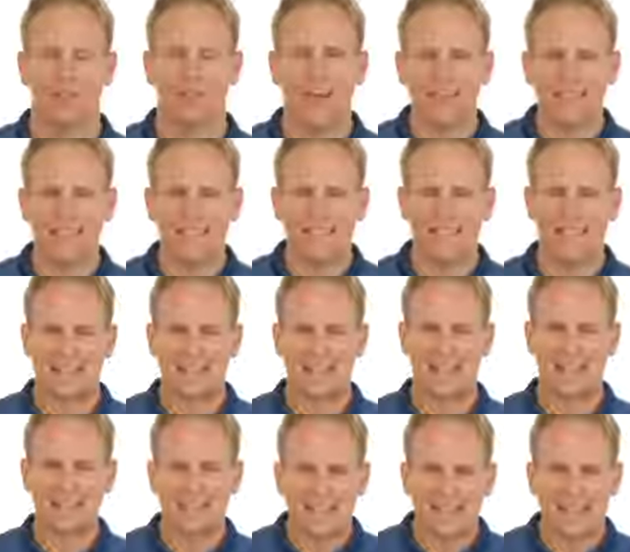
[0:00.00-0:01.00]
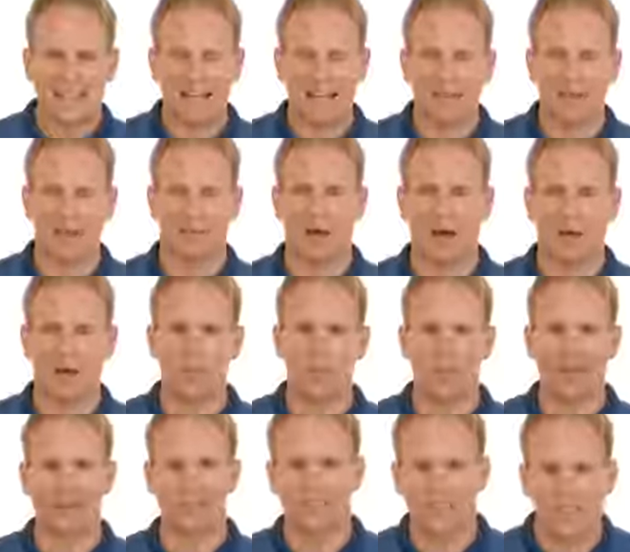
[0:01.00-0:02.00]
That's the key to getting your body
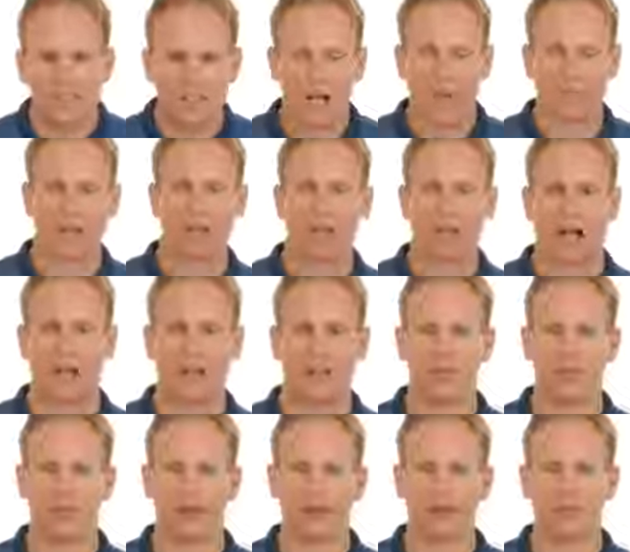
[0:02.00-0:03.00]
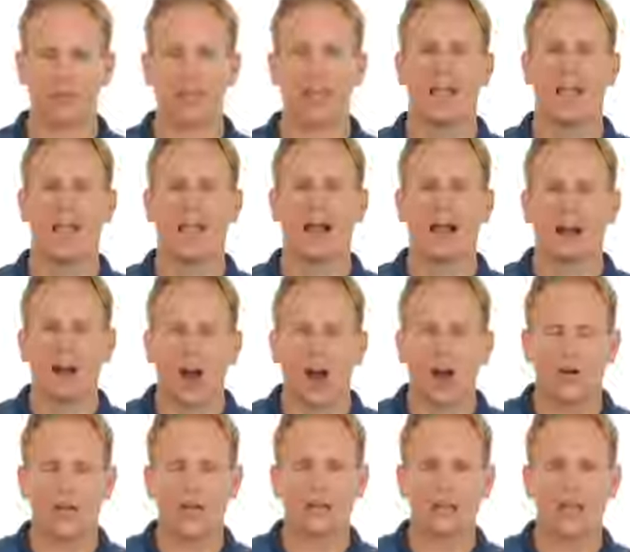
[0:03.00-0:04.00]
back, to stop the dieting madness and
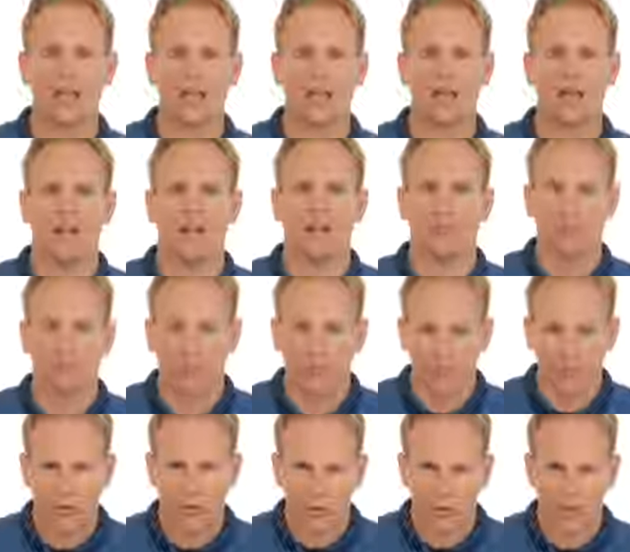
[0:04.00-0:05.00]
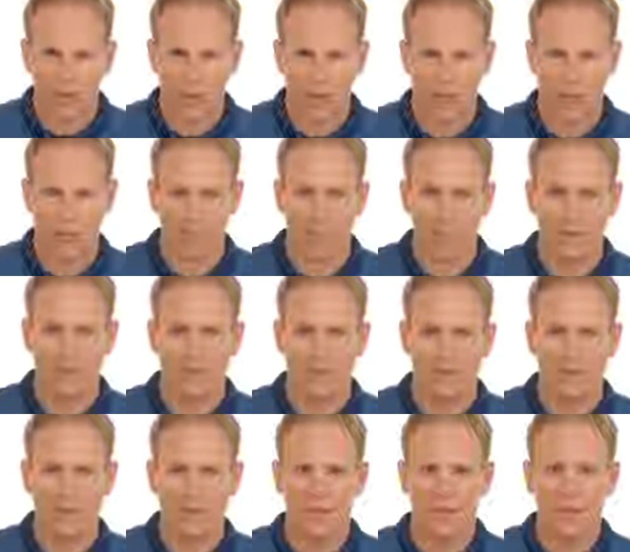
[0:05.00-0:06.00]
understand your first step
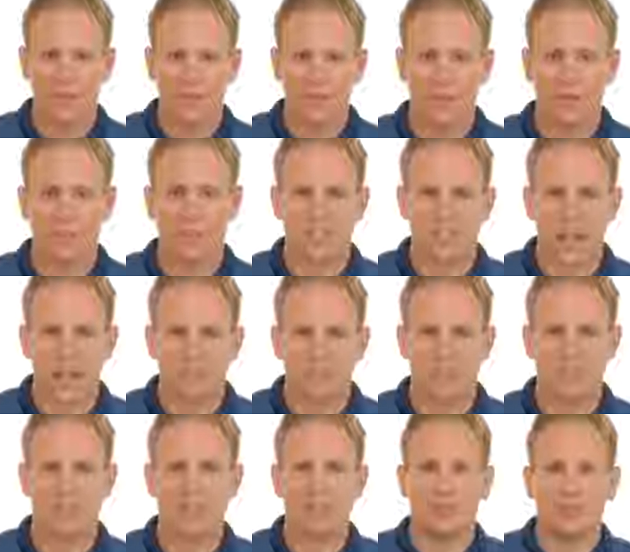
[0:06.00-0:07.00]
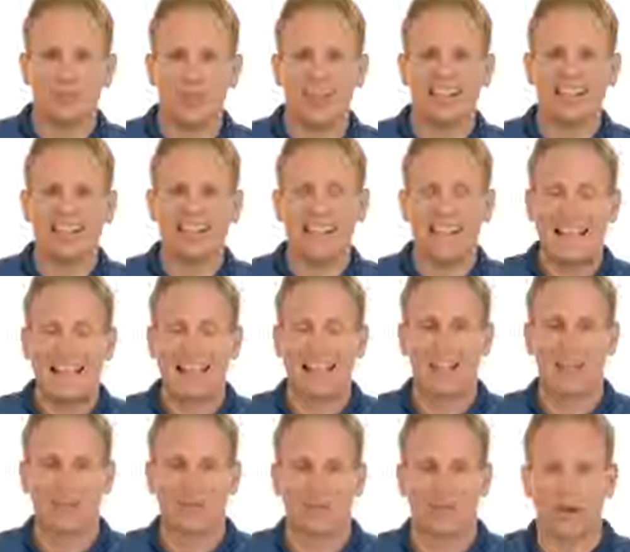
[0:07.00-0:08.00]
is to accept it, that you need to
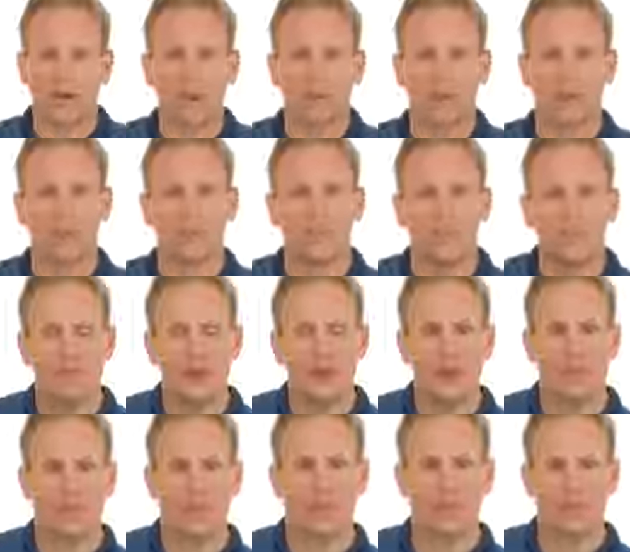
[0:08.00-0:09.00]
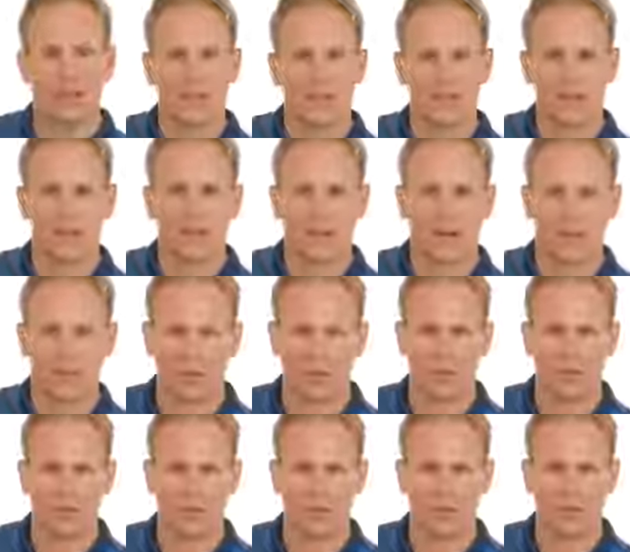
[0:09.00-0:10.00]
eat in threes and food is your
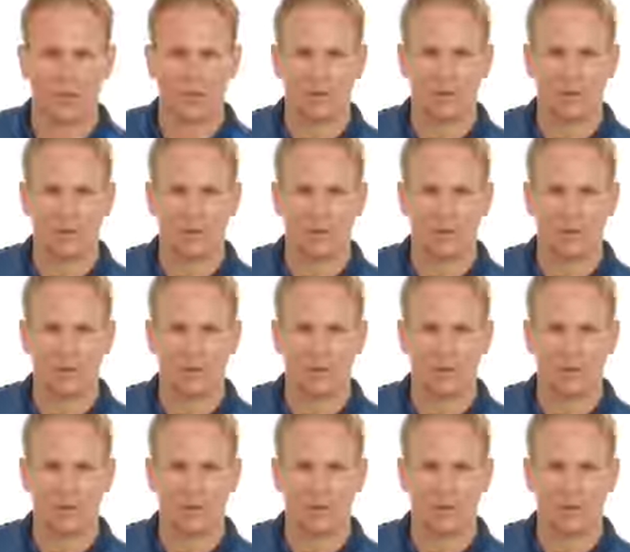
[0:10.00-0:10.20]
foundation.